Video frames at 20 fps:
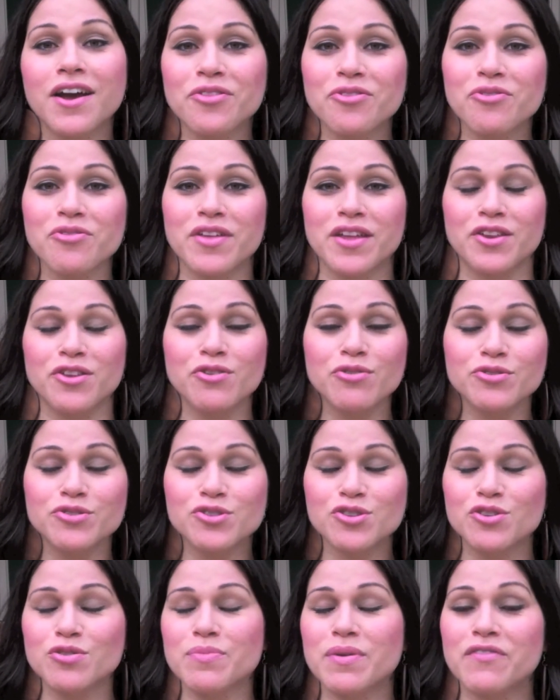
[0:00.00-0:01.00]
other than
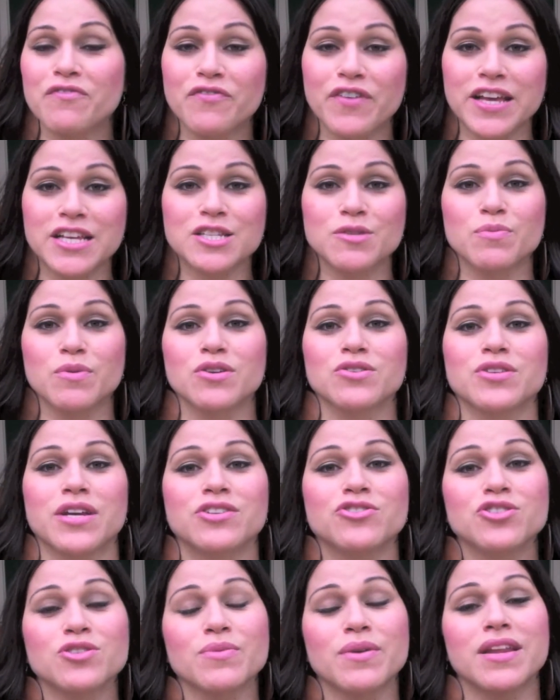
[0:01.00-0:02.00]
YouTube and Facebook. So
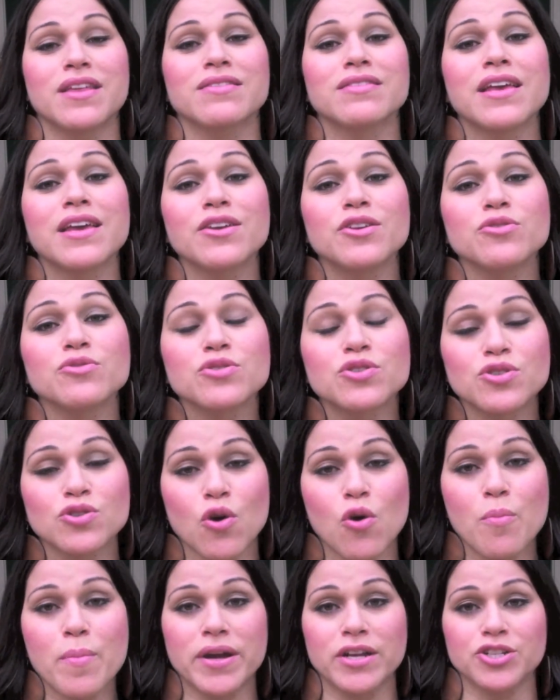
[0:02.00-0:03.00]
I just want to thank you
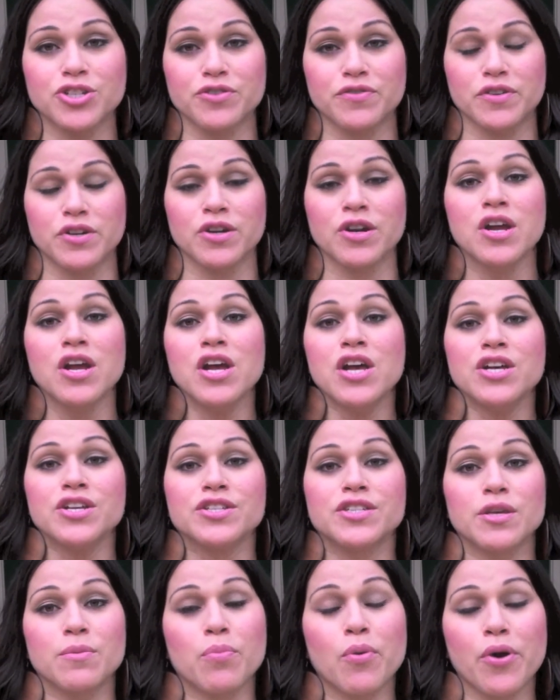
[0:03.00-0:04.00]
so much for
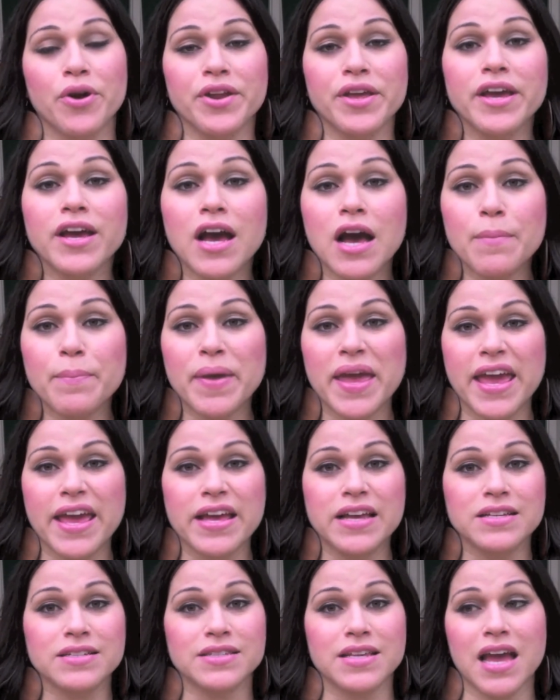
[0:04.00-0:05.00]
supporting
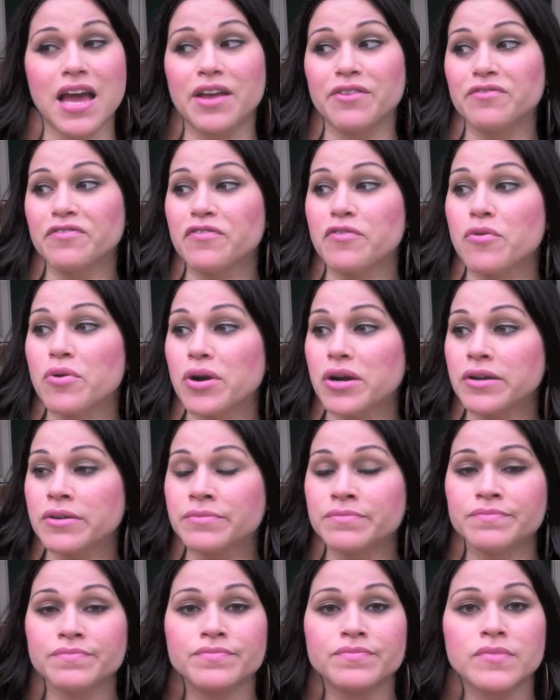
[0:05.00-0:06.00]
Cupcakes and
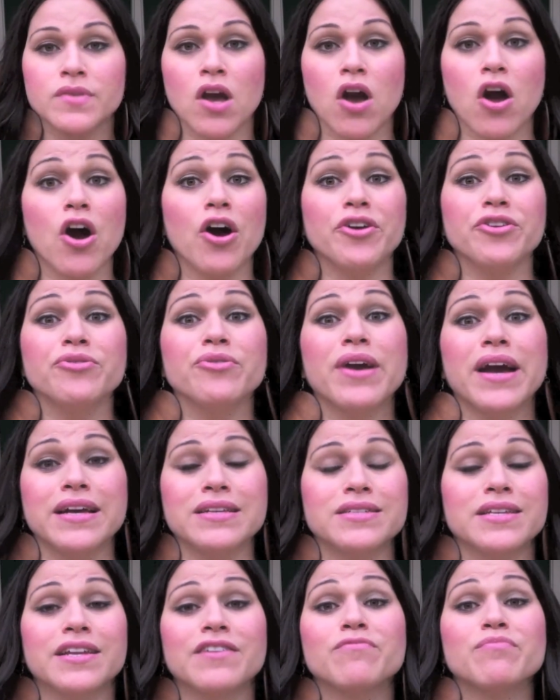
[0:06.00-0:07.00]
for all you
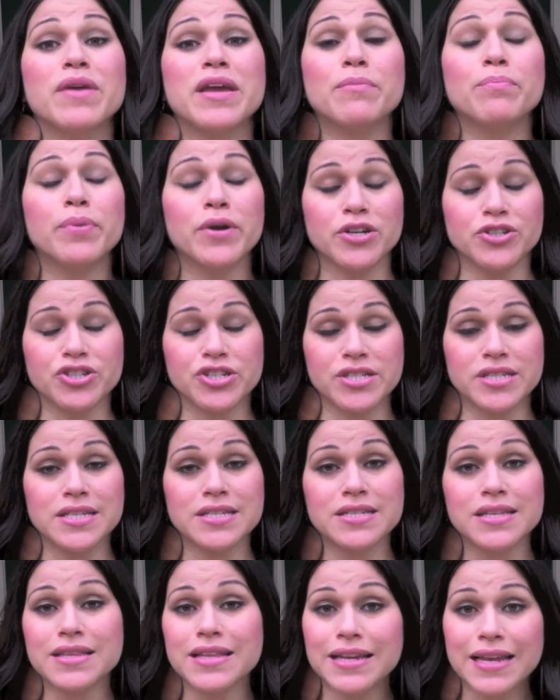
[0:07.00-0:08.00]
guys that have made
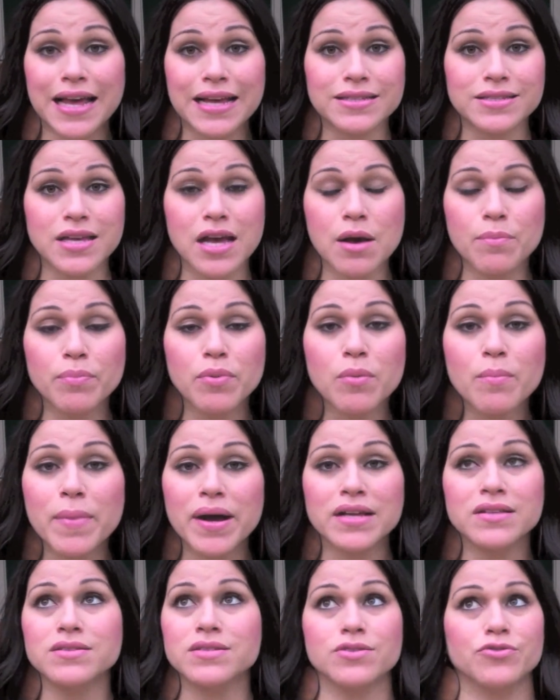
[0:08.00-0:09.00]
purchases in the last couple
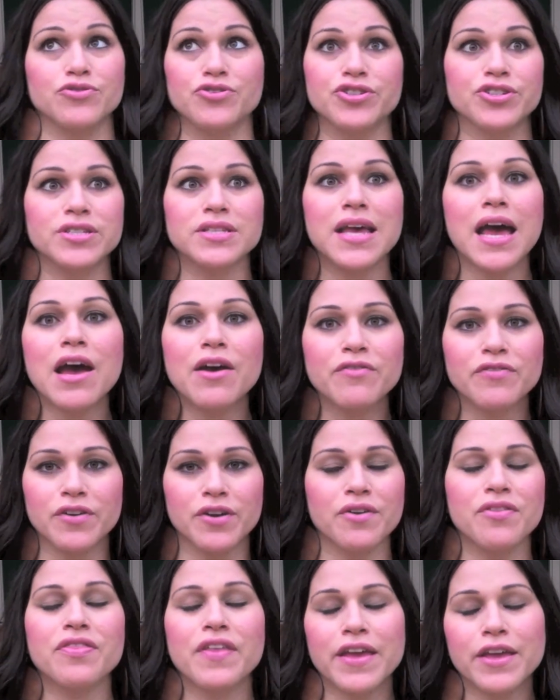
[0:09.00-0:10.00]
months or just
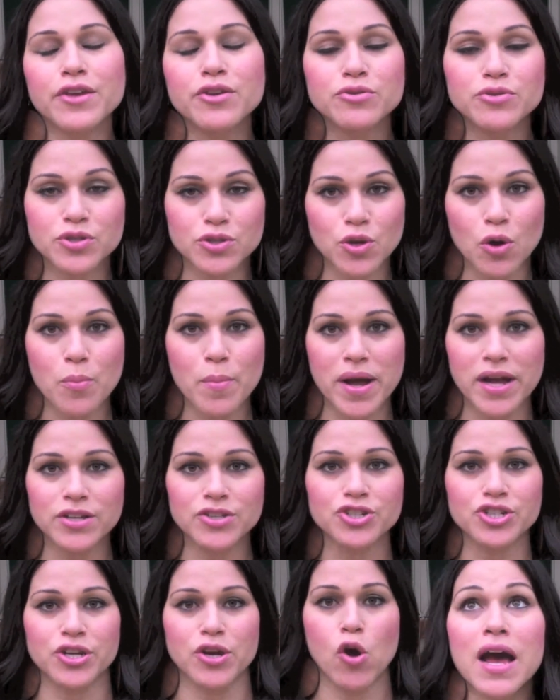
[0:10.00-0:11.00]
ever. Thank you so
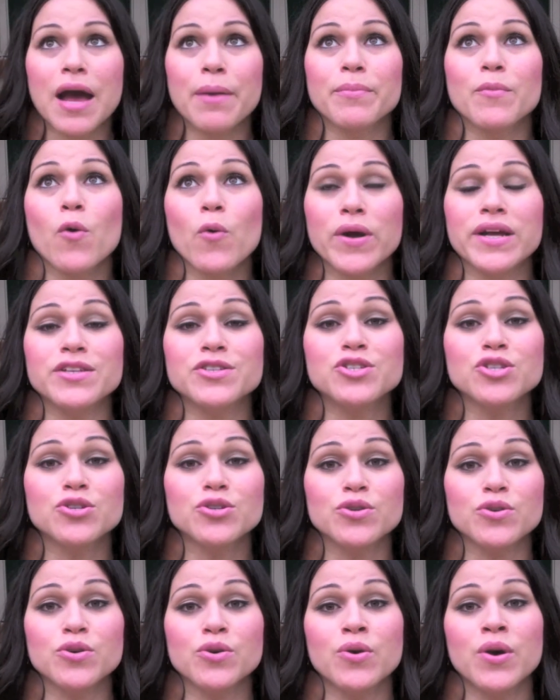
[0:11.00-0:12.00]
much. I'm going
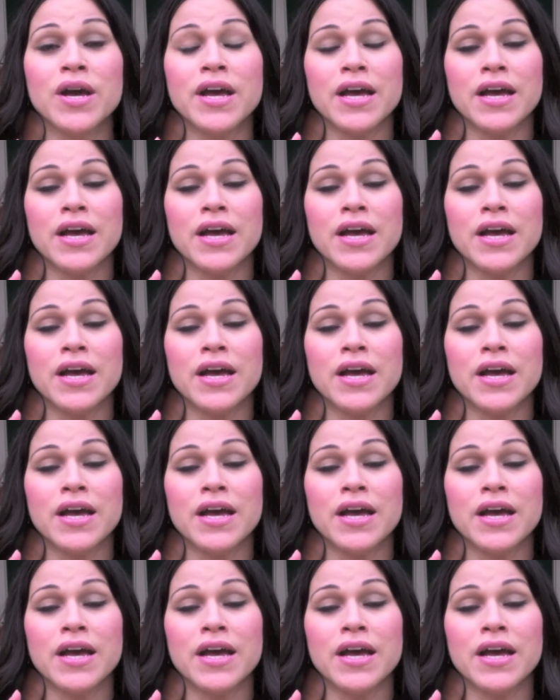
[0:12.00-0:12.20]
to